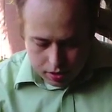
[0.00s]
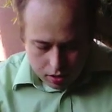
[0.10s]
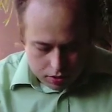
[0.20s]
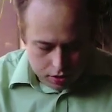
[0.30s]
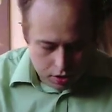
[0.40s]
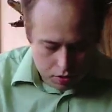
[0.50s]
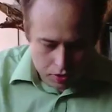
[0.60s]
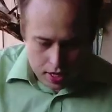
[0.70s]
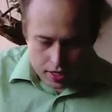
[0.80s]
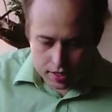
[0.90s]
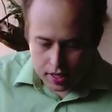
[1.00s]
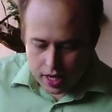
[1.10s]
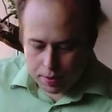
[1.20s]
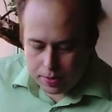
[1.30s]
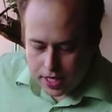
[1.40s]
You also grow things
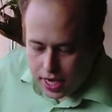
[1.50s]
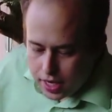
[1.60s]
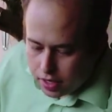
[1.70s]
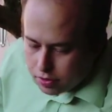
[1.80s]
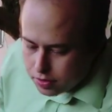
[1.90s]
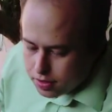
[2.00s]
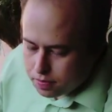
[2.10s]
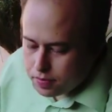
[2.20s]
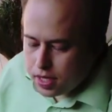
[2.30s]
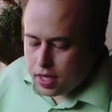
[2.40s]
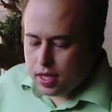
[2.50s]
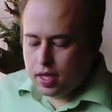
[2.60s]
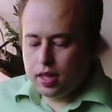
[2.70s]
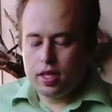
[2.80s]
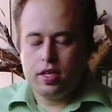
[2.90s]
like potatoes.
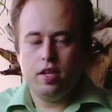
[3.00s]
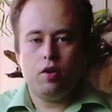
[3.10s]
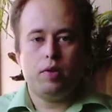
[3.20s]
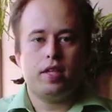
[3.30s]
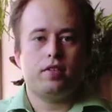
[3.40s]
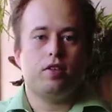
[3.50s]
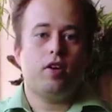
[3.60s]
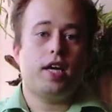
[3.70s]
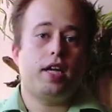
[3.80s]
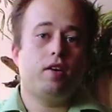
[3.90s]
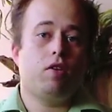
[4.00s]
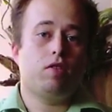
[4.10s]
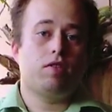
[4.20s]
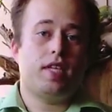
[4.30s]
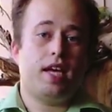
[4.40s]
You know when they start getting
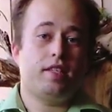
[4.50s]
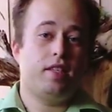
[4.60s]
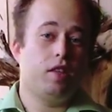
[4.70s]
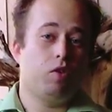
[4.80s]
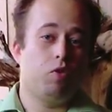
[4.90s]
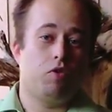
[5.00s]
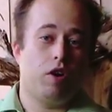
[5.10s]
all those nasty little